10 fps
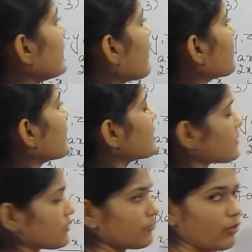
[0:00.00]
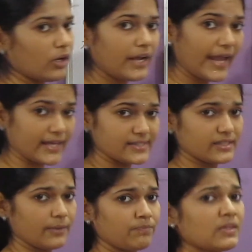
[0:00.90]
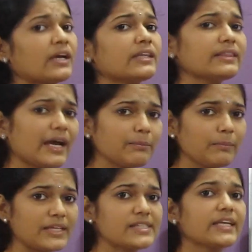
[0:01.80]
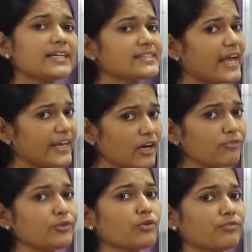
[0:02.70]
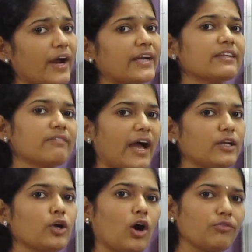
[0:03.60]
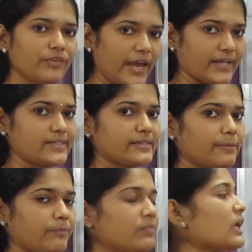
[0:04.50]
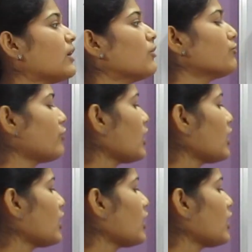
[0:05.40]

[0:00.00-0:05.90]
numbers for x. That means it's enough to find the value of x. For